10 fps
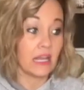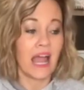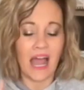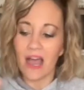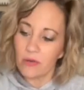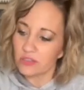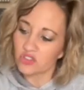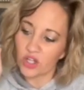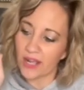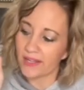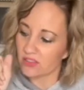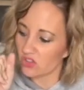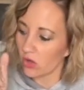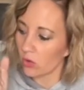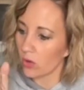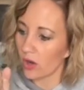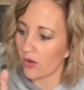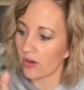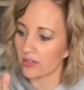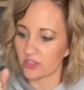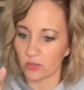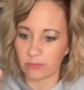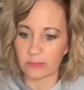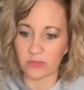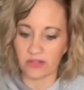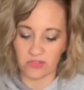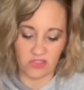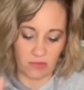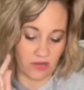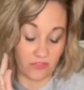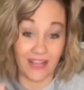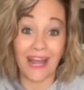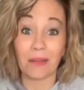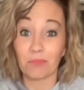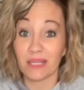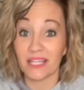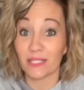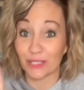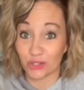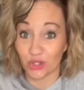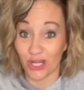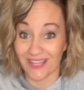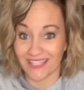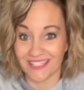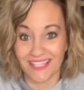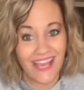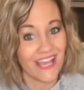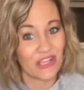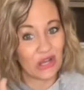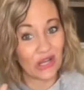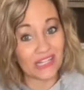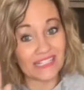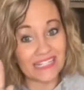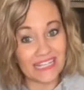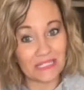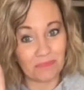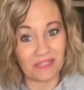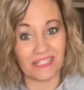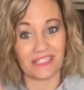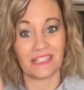I was trying so hard to remember everything, but I forgot a pen to trace. You're gonna need the pen.